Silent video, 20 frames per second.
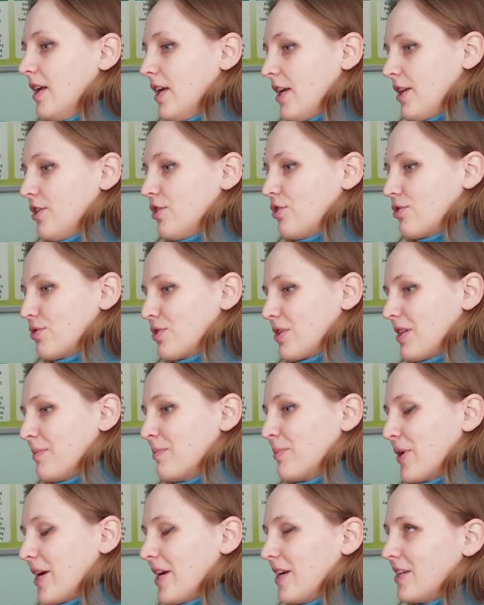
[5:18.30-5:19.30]
and to
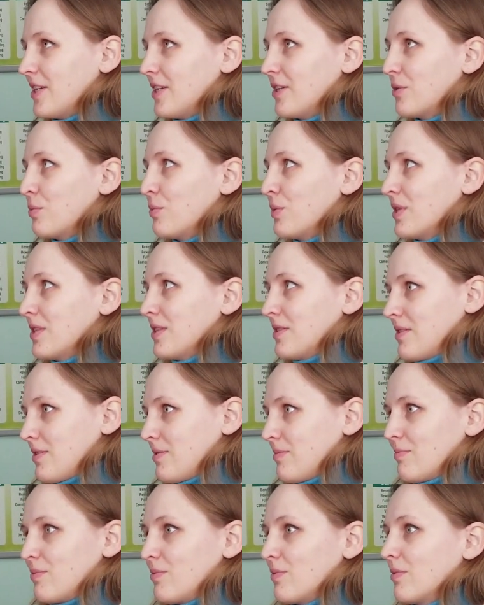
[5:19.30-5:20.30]
celebrate it
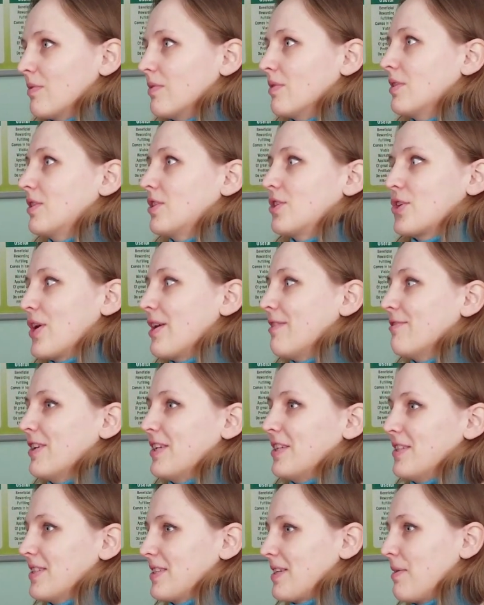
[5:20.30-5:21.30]
with
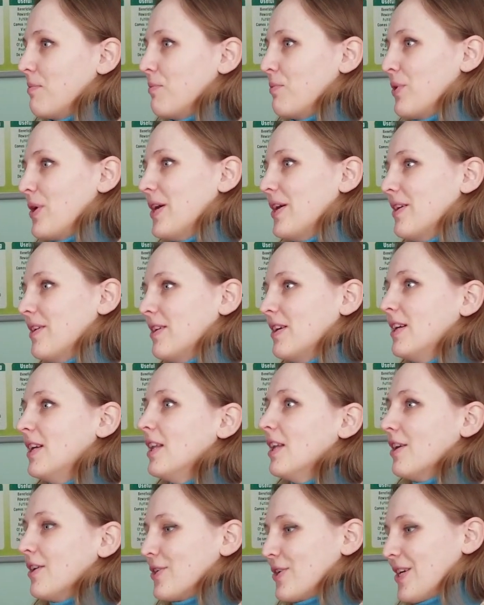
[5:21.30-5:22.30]
traveling somewhere
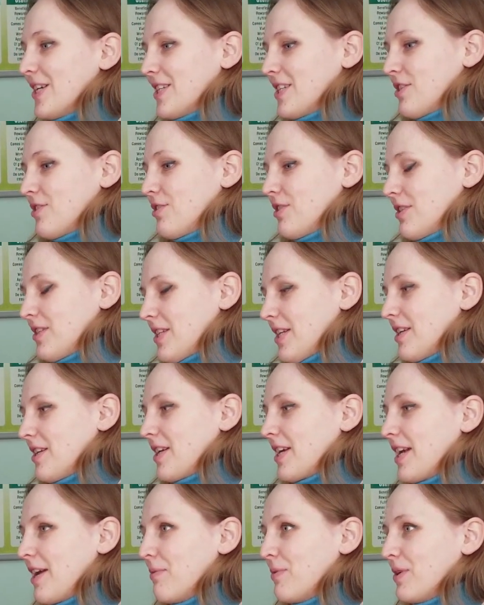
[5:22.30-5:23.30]
rather than
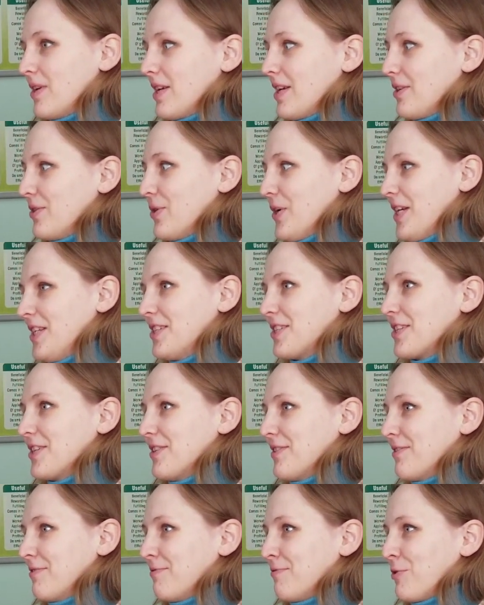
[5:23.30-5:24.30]
having a
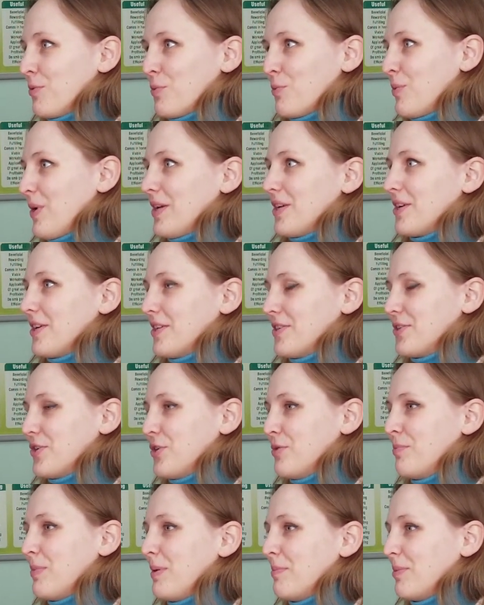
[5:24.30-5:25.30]
restaurant for
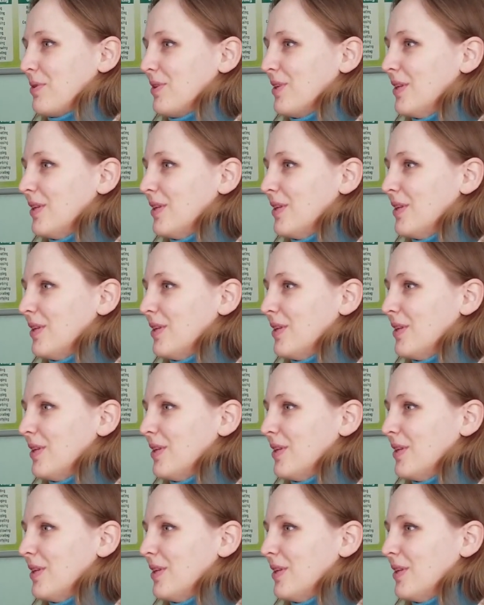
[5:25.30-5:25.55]
100 people.